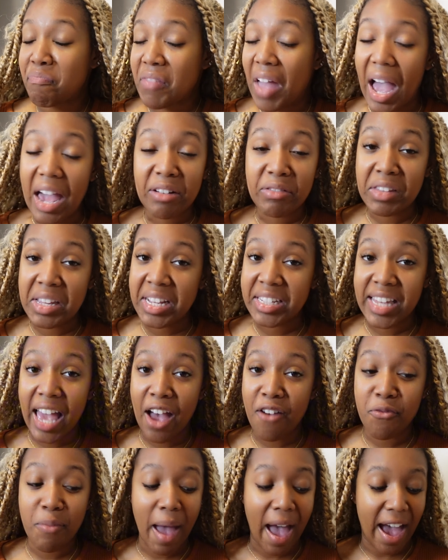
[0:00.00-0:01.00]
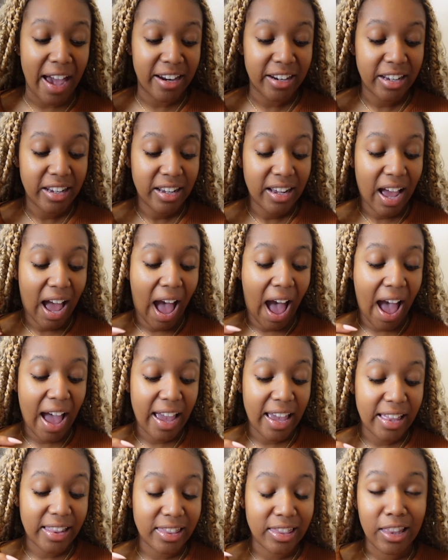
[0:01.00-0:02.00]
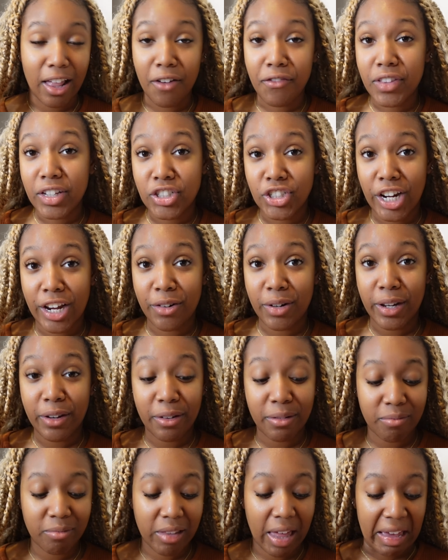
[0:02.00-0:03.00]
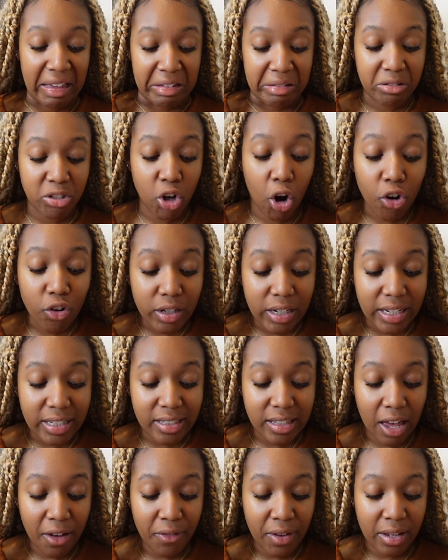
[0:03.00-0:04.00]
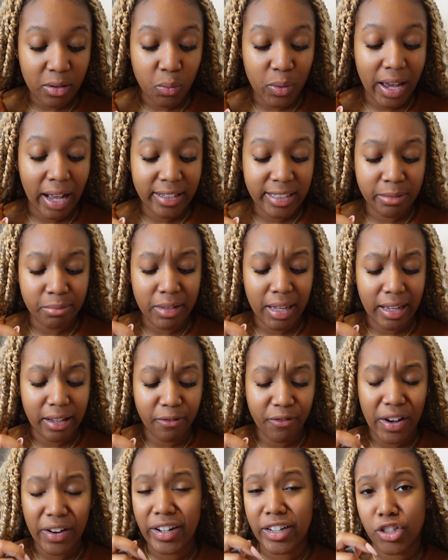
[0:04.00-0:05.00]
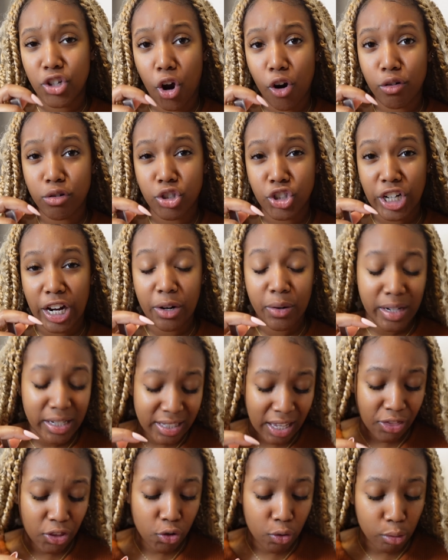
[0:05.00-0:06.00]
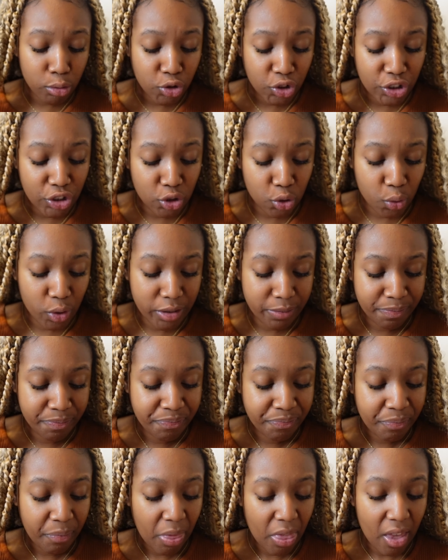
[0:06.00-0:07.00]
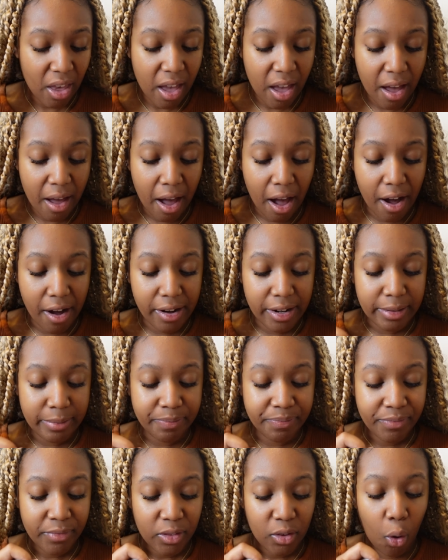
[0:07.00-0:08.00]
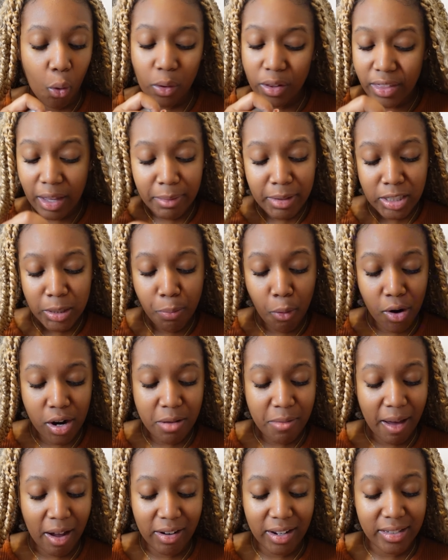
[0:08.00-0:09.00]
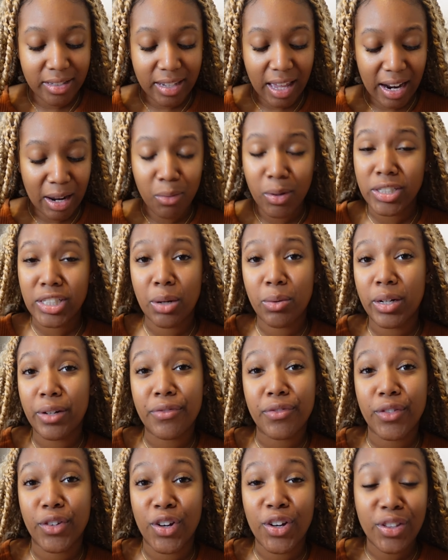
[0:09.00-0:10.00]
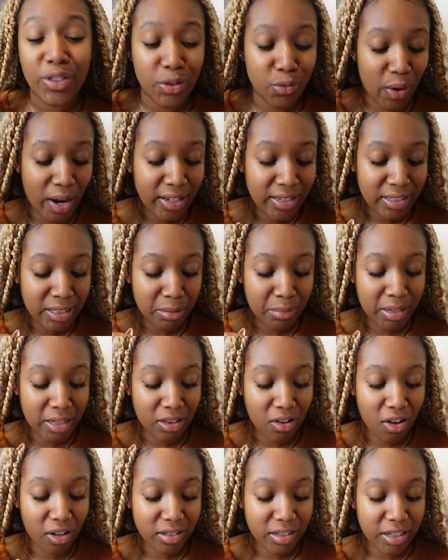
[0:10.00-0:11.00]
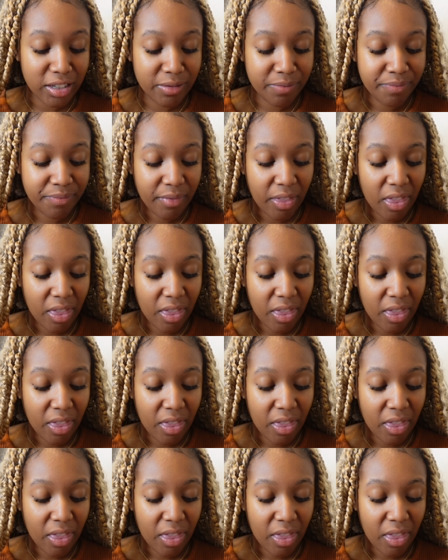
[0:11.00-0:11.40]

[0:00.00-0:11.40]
I don't think it's half bad. I love the cherry, like, tartness of it. We got some, like, very tart cherries at the grocery store. Only thing I'm disappointed about is that I wish I would have cooked the rice a bit longer.